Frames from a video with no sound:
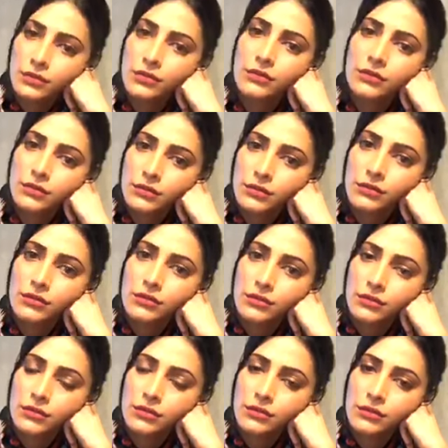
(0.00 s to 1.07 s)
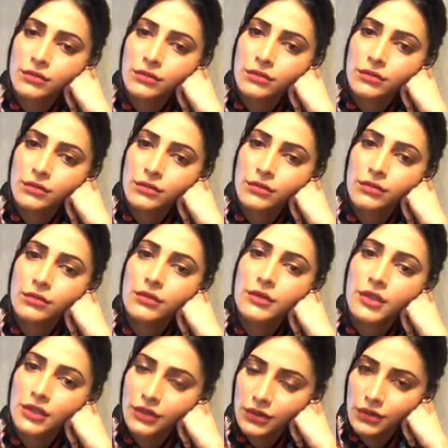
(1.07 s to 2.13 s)

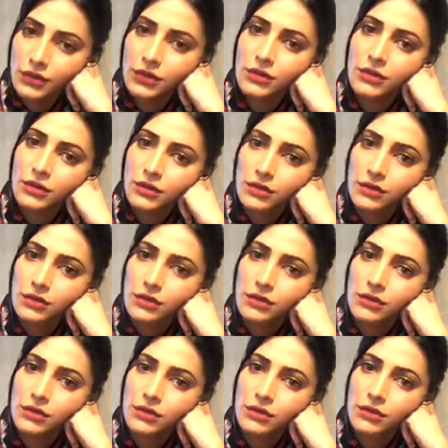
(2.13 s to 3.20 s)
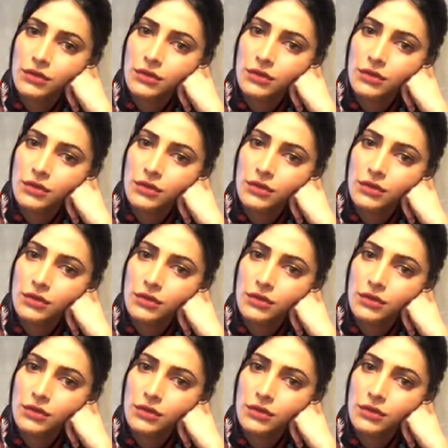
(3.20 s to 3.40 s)
[no speech]